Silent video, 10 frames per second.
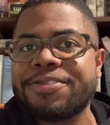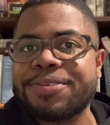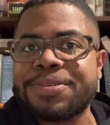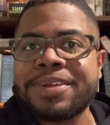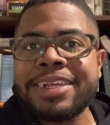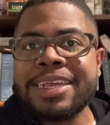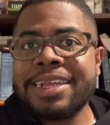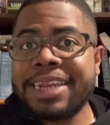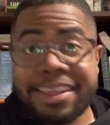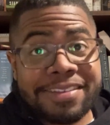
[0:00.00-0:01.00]
So
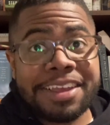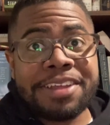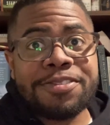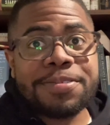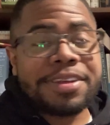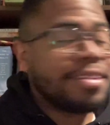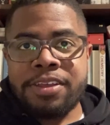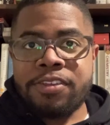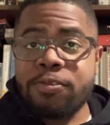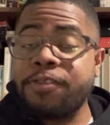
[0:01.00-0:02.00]
let's get into it.
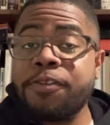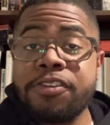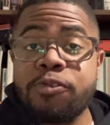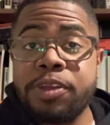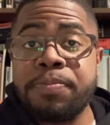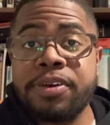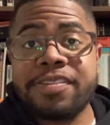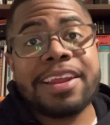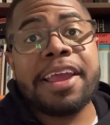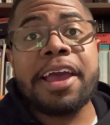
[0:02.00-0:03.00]
So the first 3 books
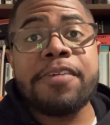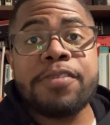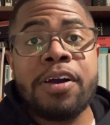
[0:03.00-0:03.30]
that I have